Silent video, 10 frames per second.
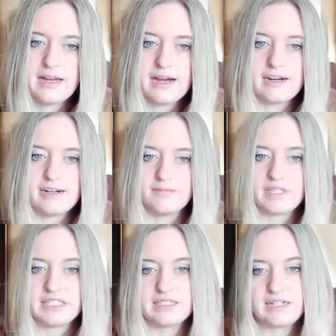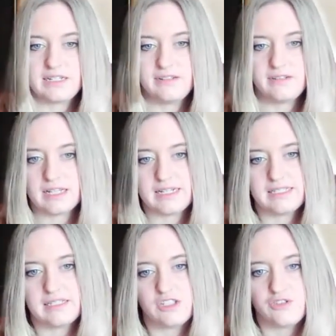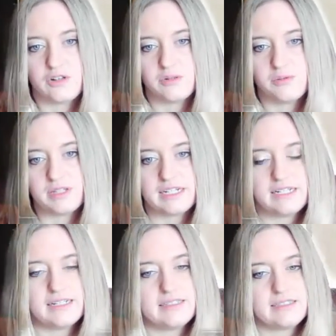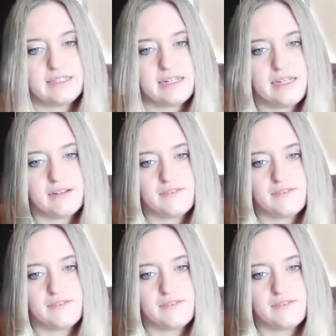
The study utilized a strobe with an intensity of